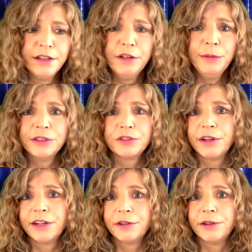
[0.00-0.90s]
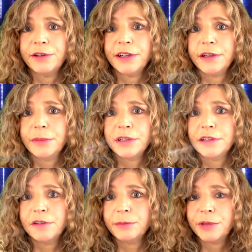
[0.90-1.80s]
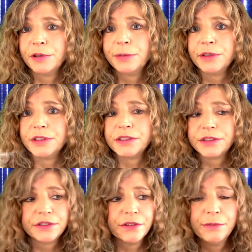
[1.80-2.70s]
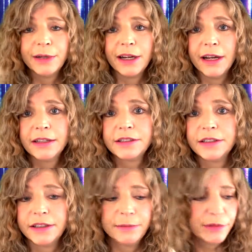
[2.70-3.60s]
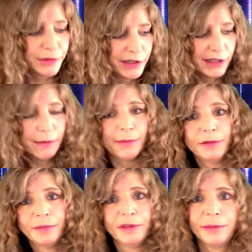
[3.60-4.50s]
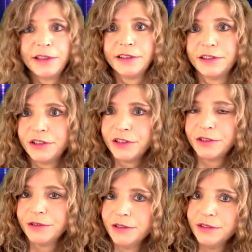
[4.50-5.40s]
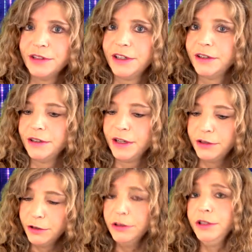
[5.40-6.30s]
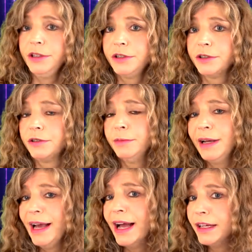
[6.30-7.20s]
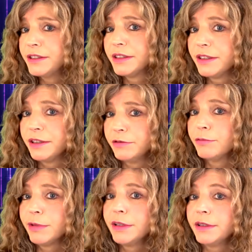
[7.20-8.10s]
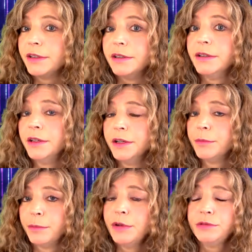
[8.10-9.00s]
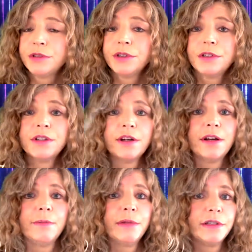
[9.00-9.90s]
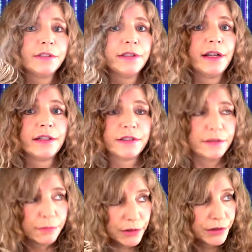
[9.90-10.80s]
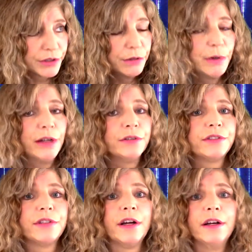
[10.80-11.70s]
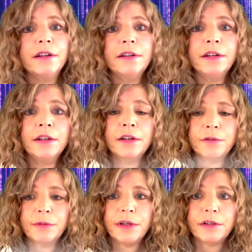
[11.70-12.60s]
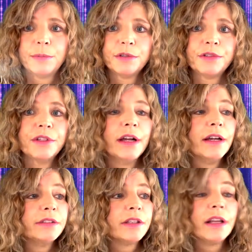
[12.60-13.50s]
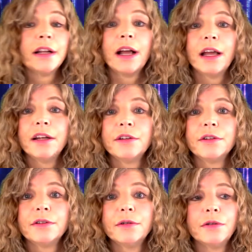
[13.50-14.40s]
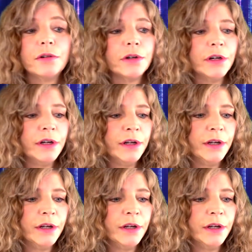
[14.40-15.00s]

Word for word: nobody's trying to hurt anybody on purpose. It's all by accident, but we're kind of bumping up against each other and hurting each other by accident, really. Most of the time, it's an accident. Once in a while, it's not. When a person has a lot of anger or